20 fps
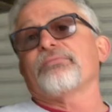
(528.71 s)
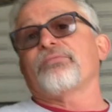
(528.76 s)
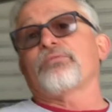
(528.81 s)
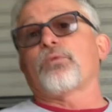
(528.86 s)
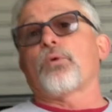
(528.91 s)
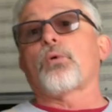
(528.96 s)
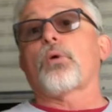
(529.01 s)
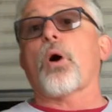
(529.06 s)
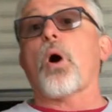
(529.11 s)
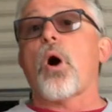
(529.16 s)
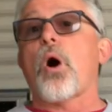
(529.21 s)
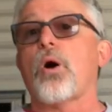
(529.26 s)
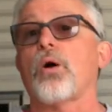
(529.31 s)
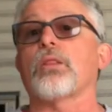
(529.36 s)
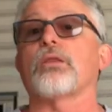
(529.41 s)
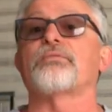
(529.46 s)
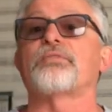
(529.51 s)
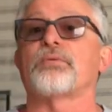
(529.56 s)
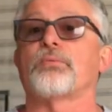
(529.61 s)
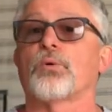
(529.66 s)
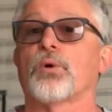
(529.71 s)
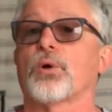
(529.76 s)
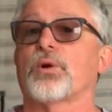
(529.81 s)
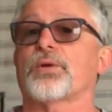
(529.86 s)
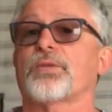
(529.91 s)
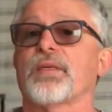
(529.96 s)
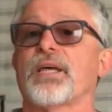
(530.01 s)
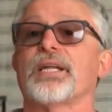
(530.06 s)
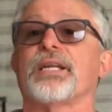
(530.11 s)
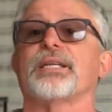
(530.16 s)
for all of the
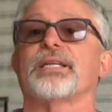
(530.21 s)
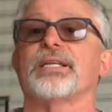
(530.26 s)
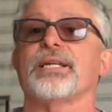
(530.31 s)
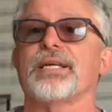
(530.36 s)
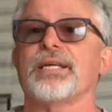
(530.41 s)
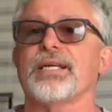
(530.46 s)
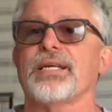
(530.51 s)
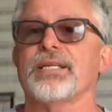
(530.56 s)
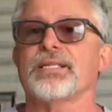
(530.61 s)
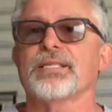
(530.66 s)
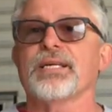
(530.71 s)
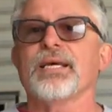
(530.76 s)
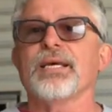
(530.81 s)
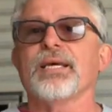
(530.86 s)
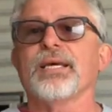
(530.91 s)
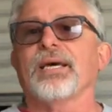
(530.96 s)
work that it needs